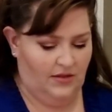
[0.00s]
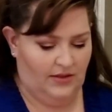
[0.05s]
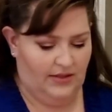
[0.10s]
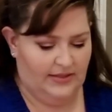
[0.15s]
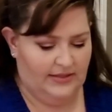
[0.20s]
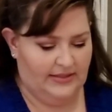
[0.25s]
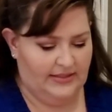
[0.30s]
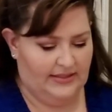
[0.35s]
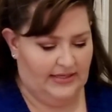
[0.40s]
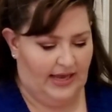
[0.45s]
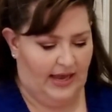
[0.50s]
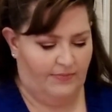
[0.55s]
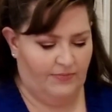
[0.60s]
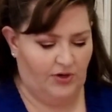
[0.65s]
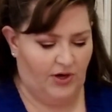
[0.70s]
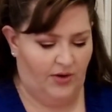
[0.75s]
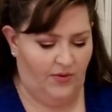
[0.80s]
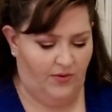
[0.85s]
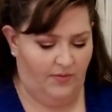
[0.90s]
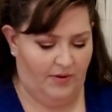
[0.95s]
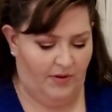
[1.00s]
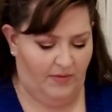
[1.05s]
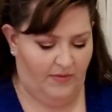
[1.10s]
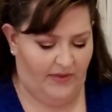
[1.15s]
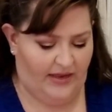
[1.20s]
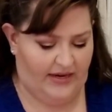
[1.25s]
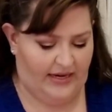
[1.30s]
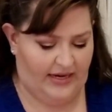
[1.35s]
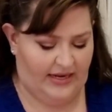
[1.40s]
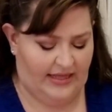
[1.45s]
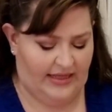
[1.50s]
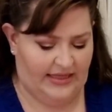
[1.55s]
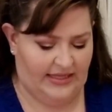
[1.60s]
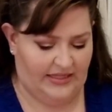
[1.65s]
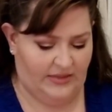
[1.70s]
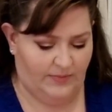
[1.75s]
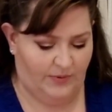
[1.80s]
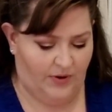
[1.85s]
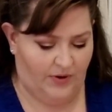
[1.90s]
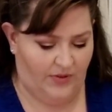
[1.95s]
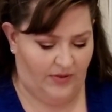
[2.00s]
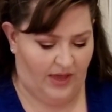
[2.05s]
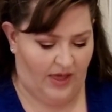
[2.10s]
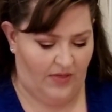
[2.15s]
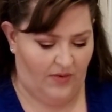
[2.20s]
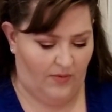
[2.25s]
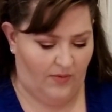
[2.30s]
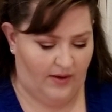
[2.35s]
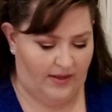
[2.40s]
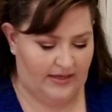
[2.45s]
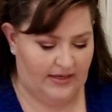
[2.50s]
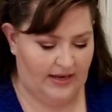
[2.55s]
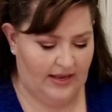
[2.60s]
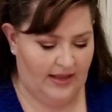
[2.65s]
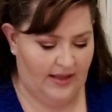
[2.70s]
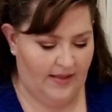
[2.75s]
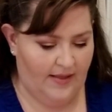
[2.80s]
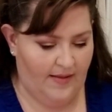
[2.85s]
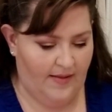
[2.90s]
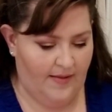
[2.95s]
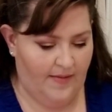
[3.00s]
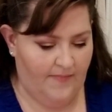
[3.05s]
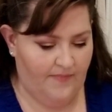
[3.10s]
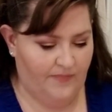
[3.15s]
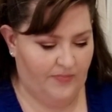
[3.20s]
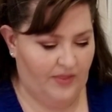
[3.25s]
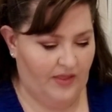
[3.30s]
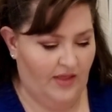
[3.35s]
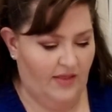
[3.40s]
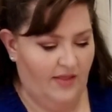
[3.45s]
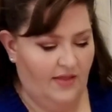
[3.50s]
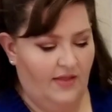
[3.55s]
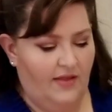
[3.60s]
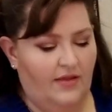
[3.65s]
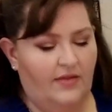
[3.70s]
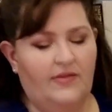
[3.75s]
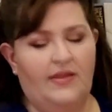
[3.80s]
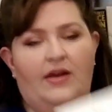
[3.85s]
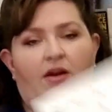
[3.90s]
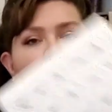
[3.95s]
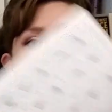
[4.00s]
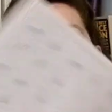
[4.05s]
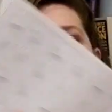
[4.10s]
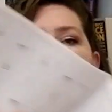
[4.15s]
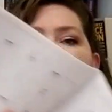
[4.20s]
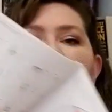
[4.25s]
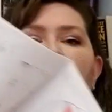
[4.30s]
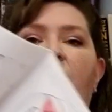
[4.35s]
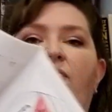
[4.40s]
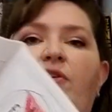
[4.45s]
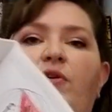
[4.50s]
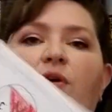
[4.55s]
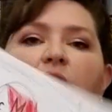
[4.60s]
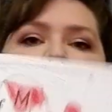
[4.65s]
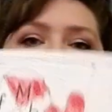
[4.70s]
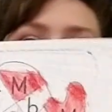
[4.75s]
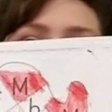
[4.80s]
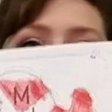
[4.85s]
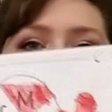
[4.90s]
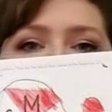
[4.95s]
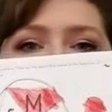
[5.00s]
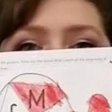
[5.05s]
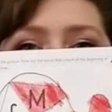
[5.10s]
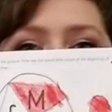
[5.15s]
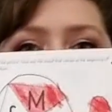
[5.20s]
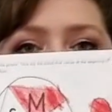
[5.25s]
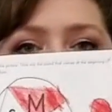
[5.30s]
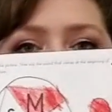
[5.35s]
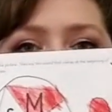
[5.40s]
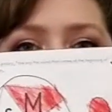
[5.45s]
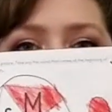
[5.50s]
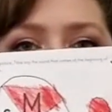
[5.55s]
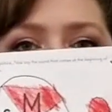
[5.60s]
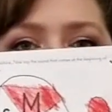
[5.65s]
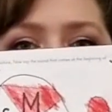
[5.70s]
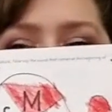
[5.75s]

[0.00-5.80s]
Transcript: Let's see. I'm trying to remember if they did it in this book or the other one. They'd also have you color mittens